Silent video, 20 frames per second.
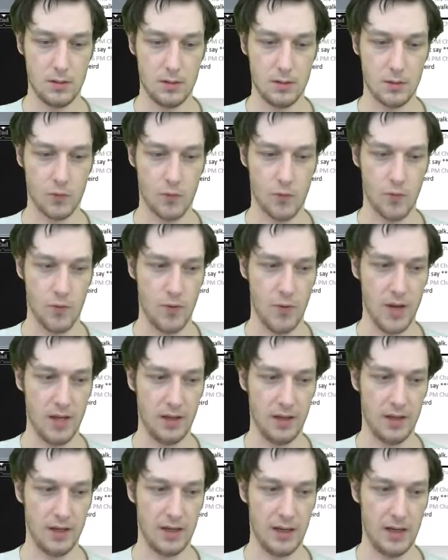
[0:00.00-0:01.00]
I don't
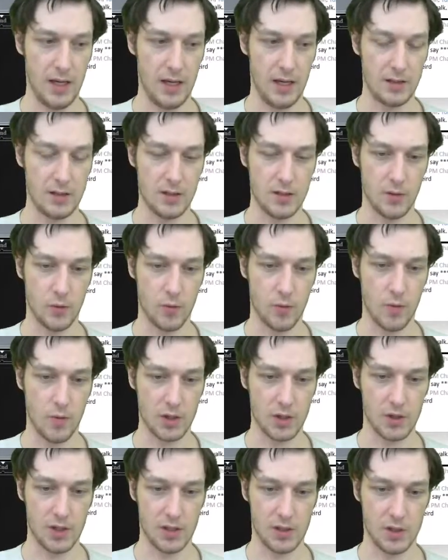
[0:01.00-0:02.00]
really need to
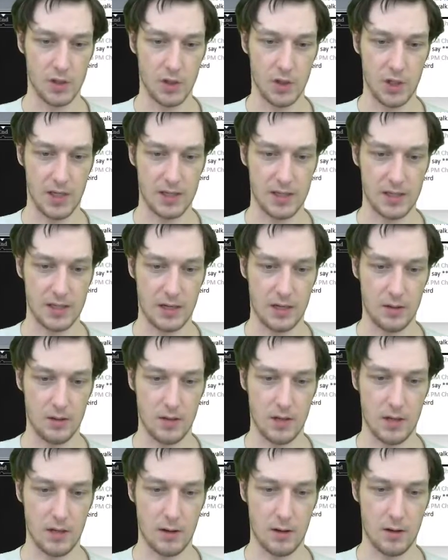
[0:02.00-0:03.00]
rush this Jace out
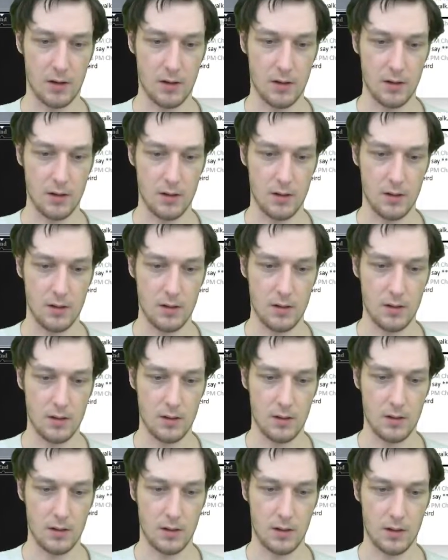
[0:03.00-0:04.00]
there.
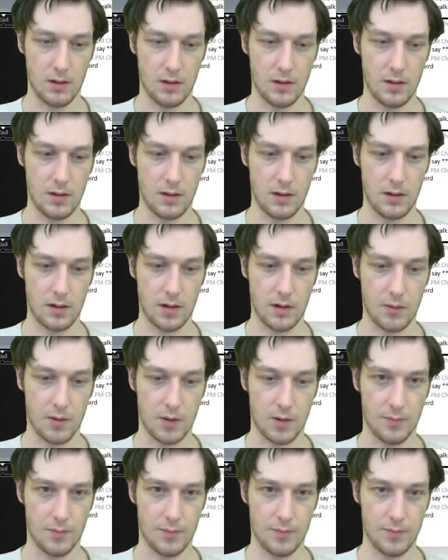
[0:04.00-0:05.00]
I think I
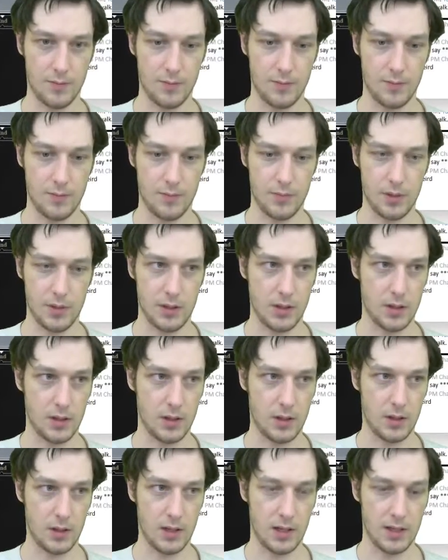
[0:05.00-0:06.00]
want
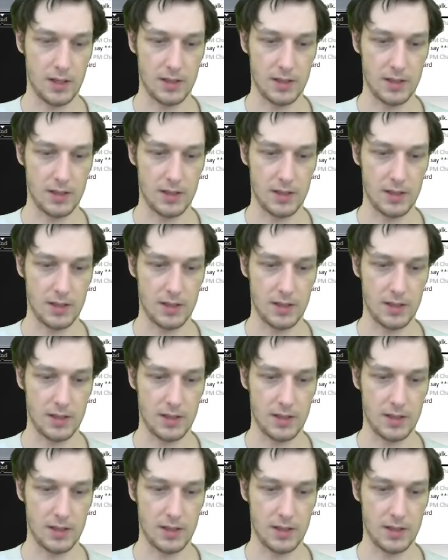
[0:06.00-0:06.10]
to play